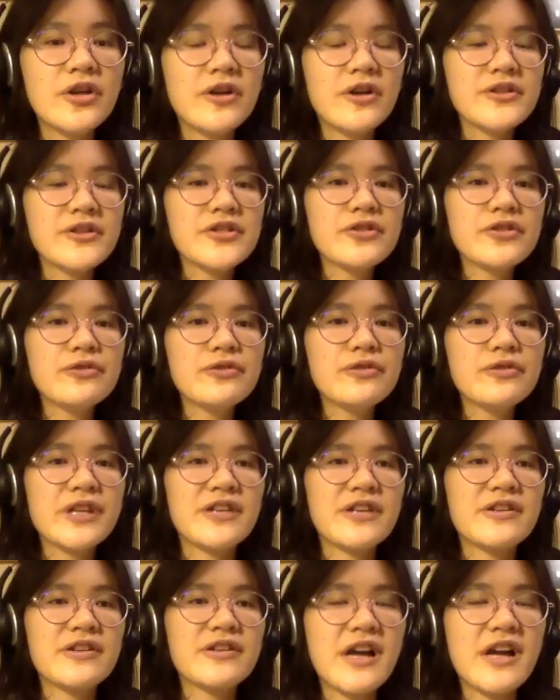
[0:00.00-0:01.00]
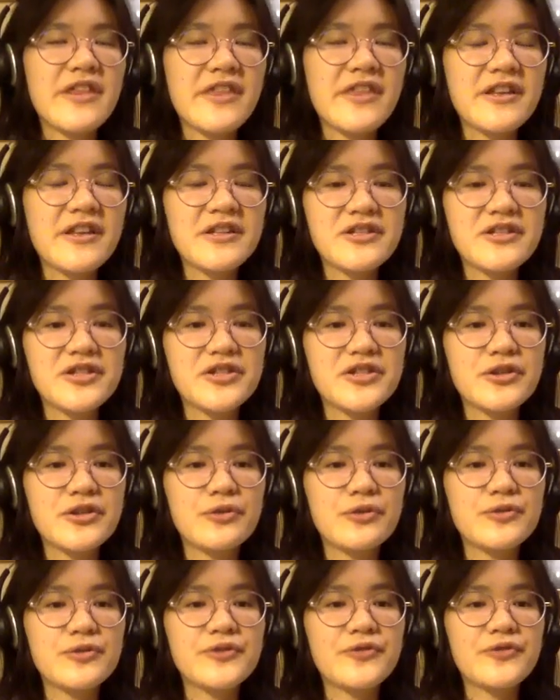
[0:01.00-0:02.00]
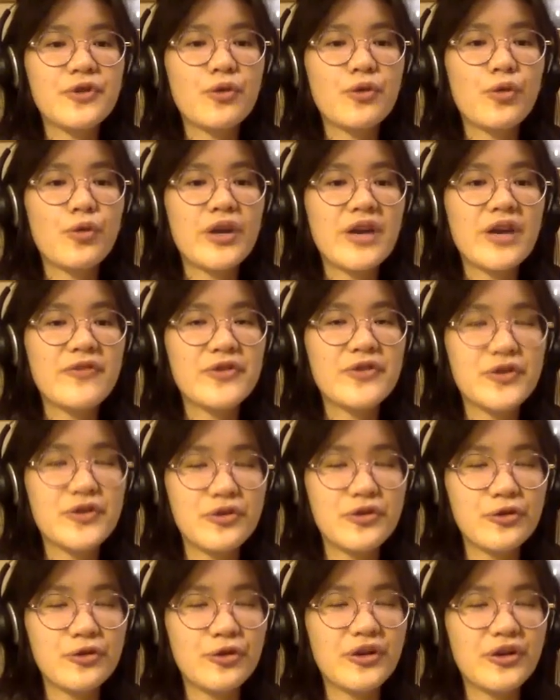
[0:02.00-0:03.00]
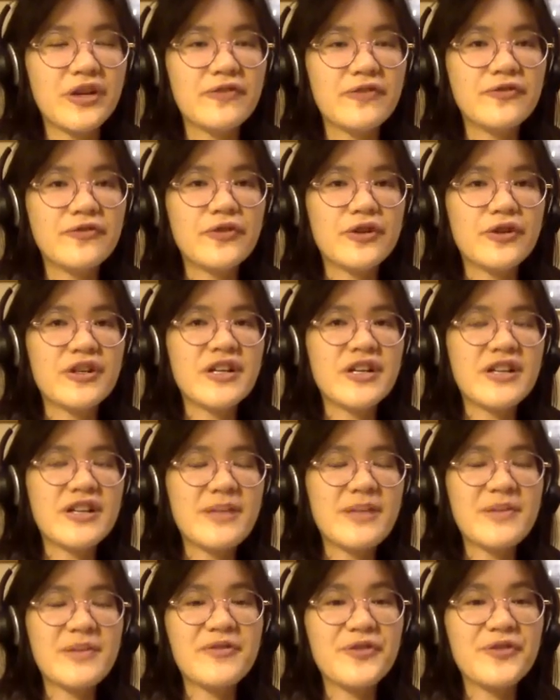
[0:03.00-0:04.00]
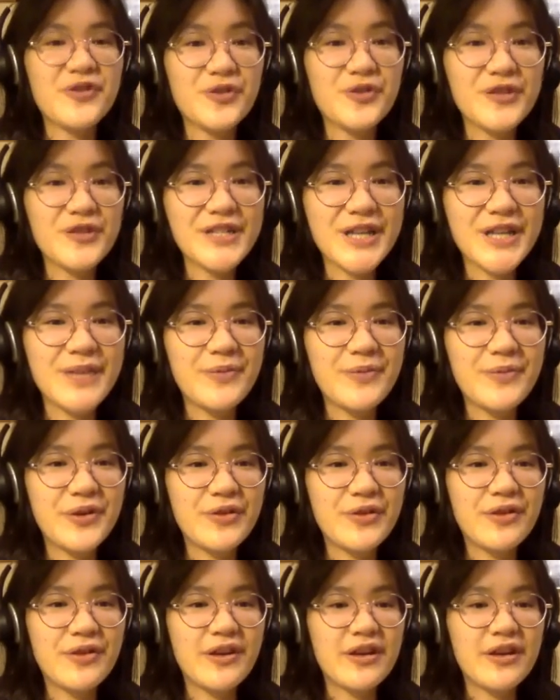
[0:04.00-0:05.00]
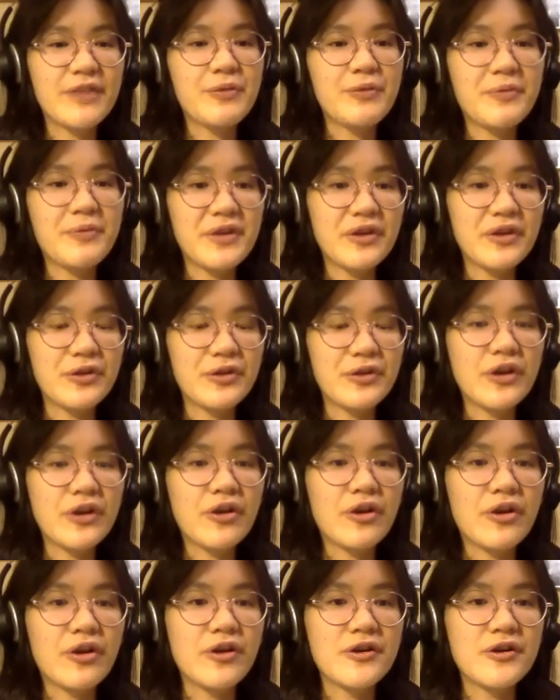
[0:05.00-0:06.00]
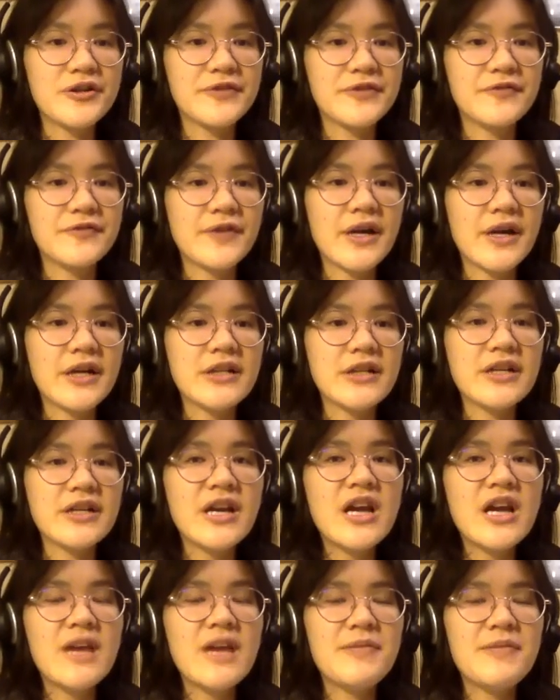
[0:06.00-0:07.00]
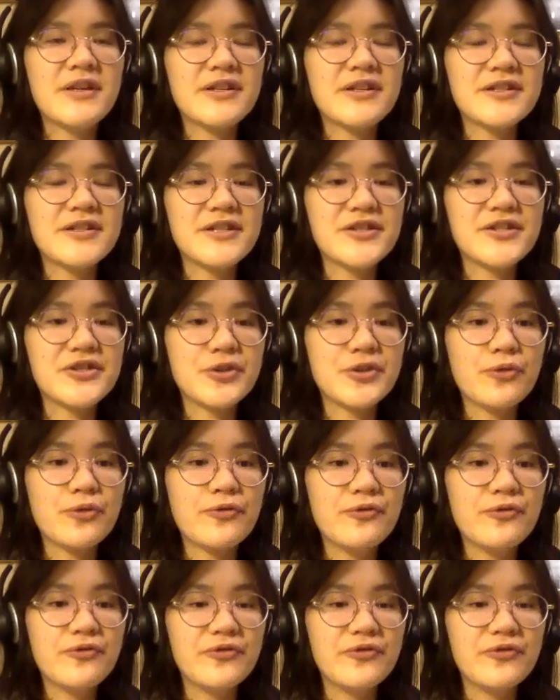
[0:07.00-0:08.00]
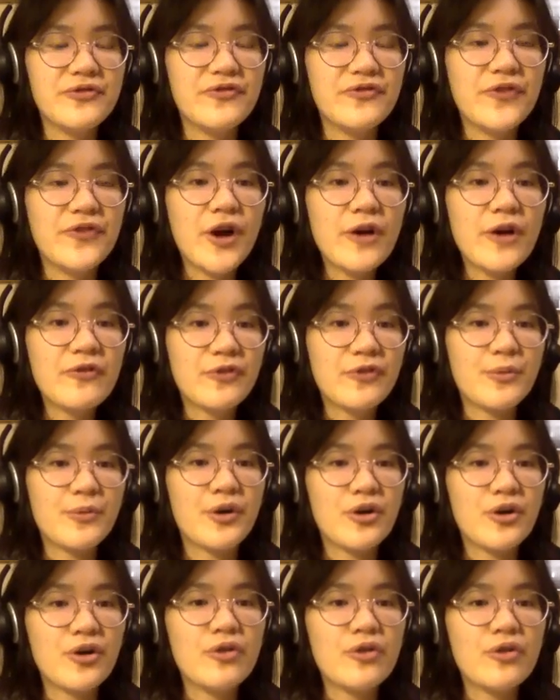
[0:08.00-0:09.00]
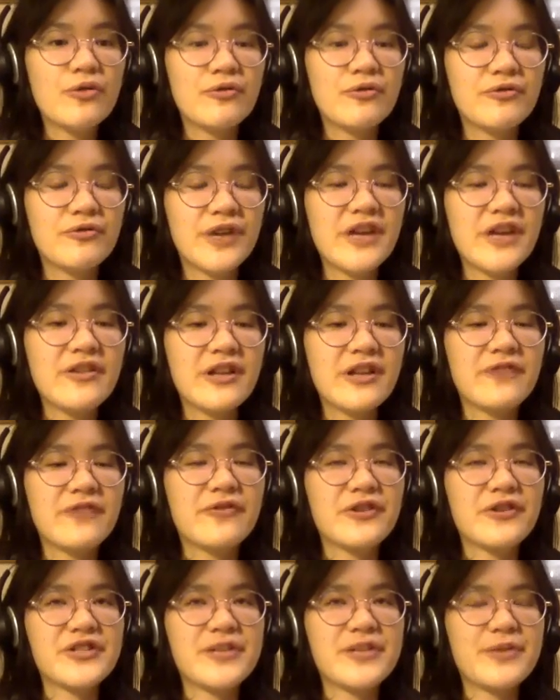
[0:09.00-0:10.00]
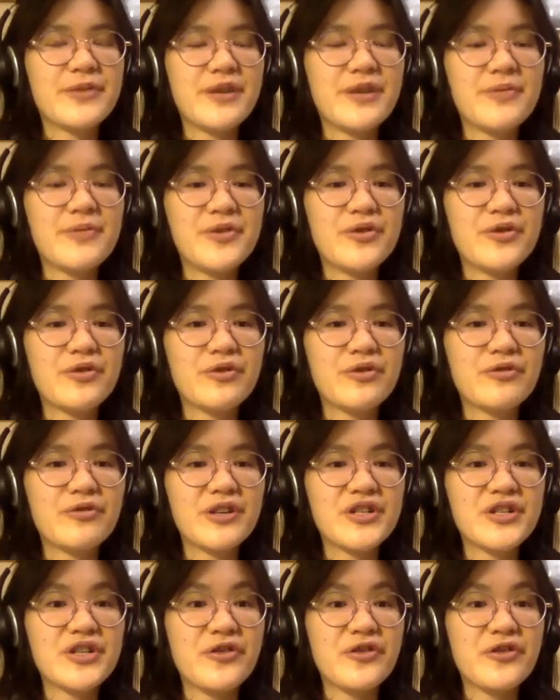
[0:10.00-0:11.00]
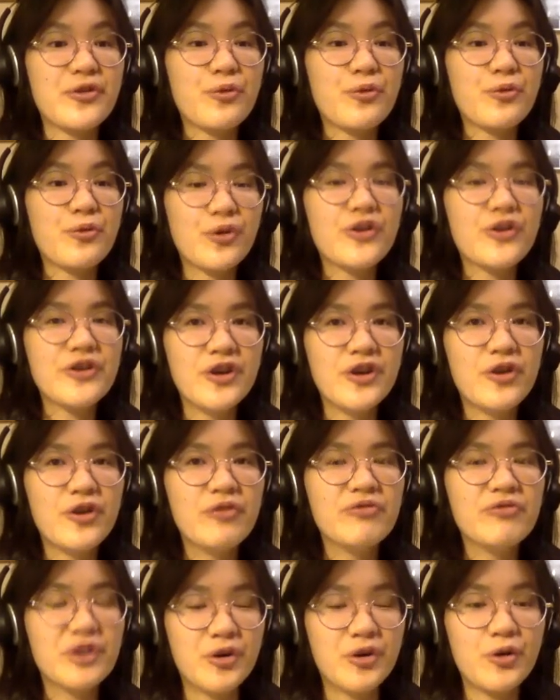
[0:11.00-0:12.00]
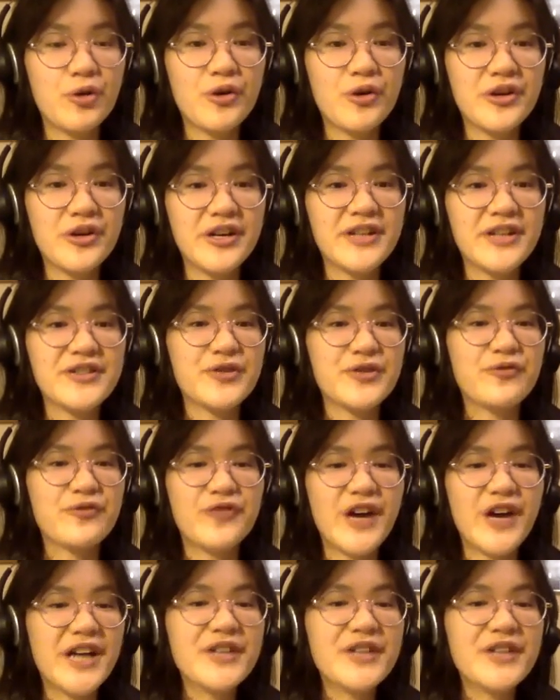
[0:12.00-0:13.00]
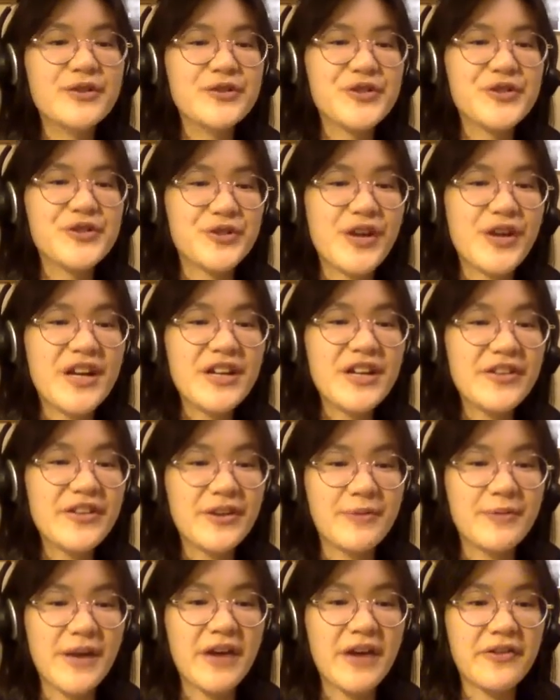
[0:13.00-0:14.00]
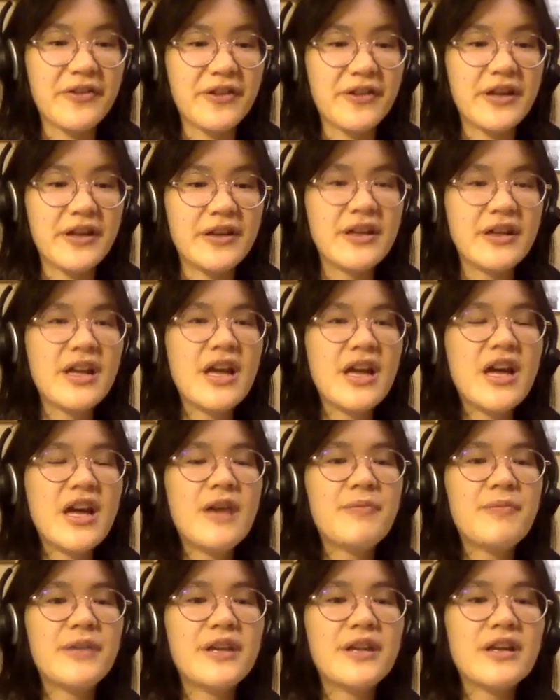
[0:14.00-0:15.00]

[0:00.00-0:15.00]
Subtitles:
also like I think it just goes for whatever you're looking for. I mean, for your time period, it would be a lot harder to find because it's so far from our own, right? Like, for example, Imperial Russia, there were no recordings or vinyls or anything back then. But